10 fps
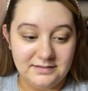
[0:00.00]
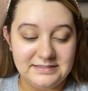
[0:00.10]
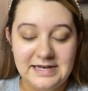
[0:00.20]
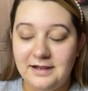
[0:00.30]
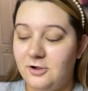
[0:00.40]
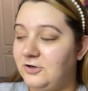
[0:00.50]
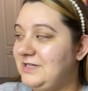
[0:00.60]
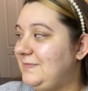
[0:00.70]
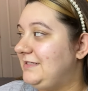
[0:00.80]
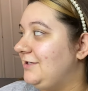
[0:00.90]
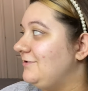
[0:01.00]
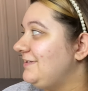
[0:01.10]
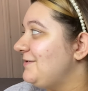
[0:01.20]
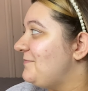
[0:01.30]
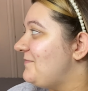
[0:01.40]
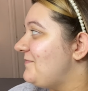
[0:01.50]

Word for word: Sitting on her tippy toes.